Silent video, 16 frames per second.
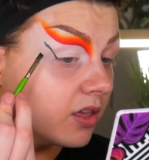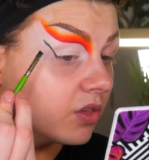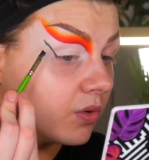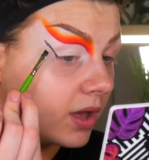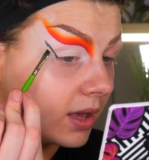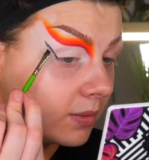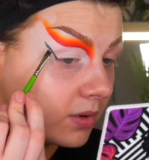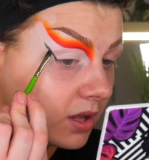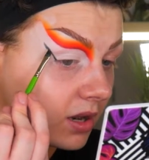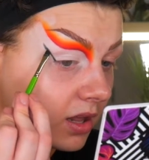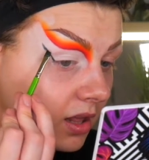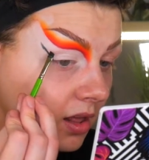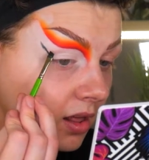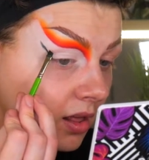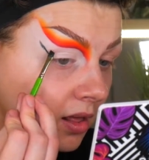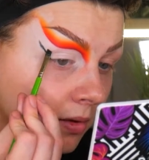So I'm going
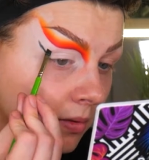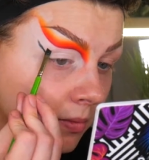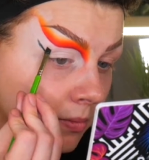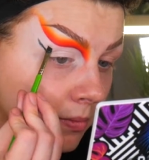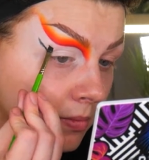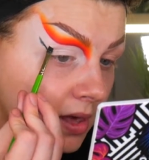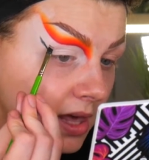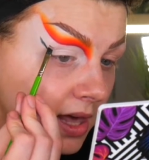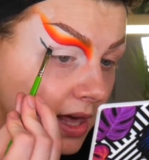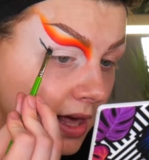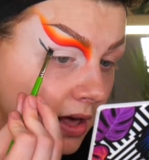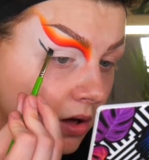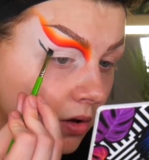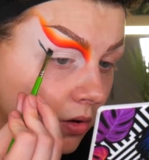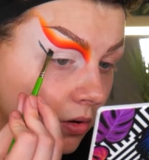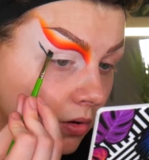to meet
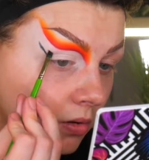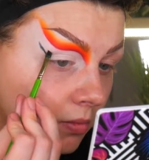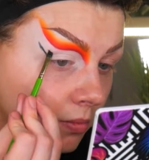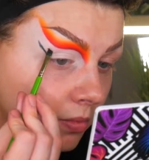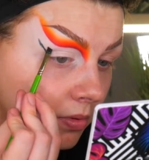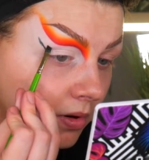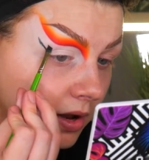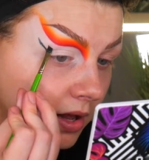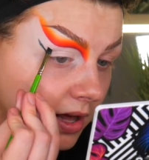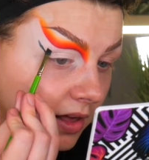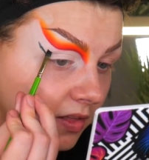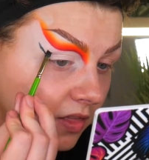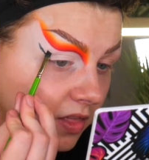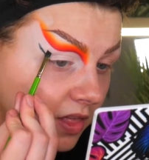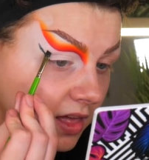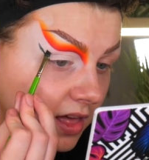it up like
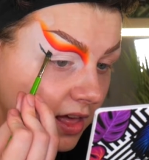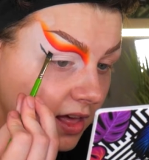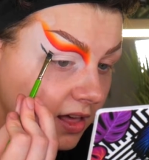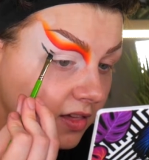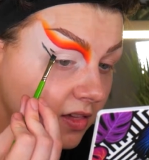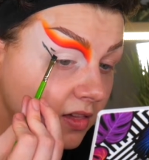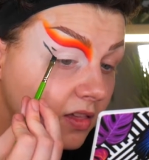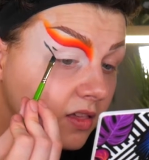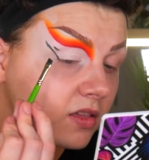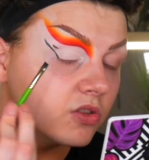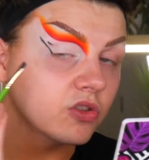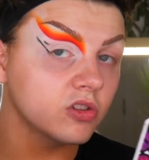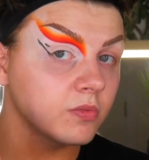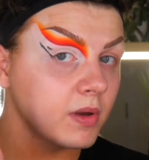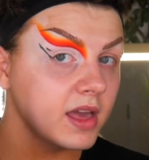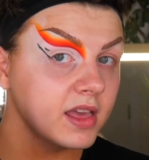this,
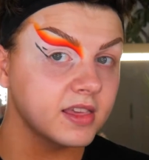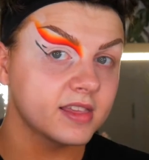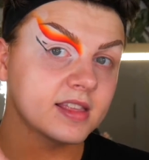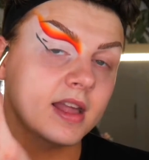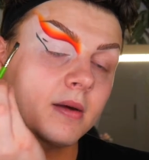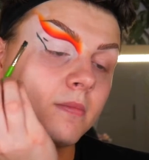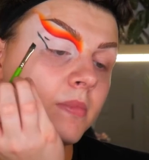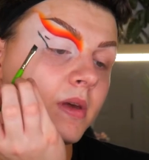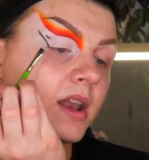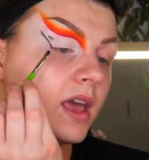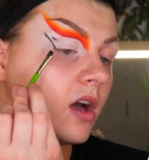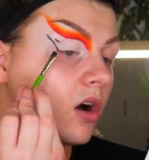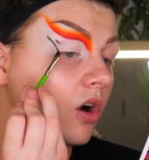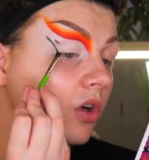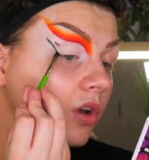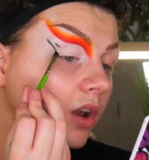just by stamping it
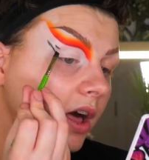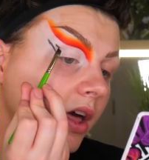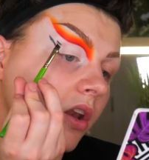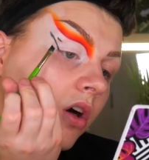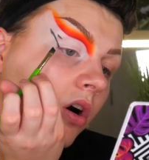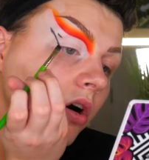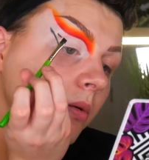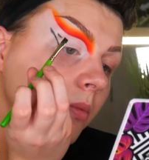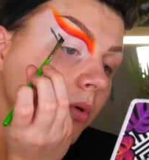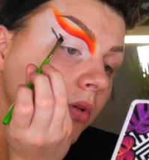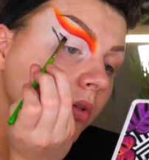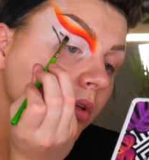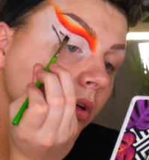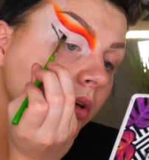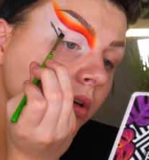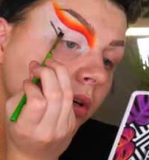on like
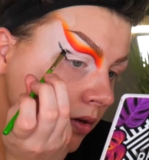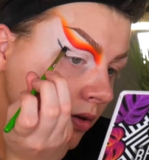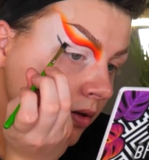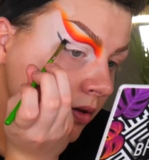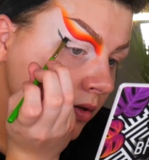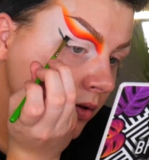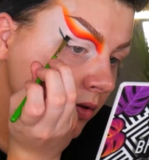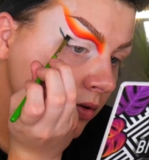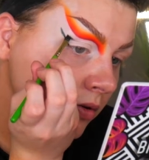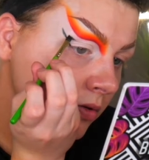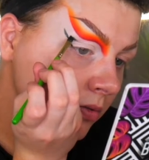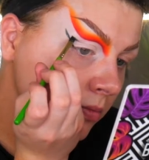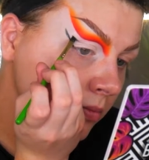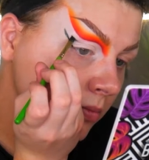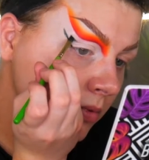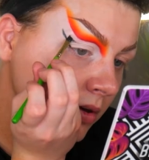normal, and then
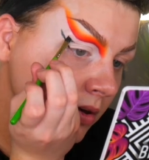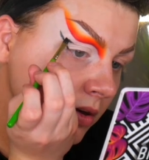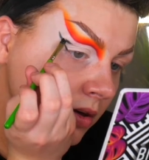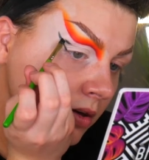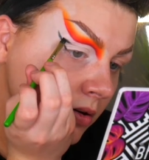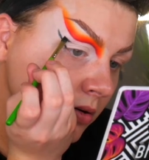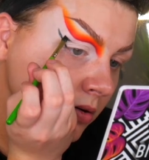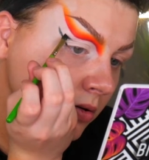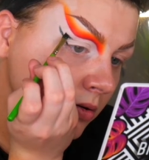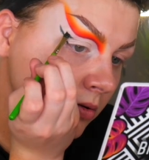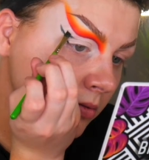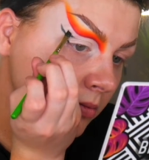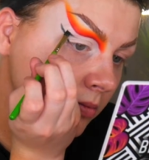just meet it up.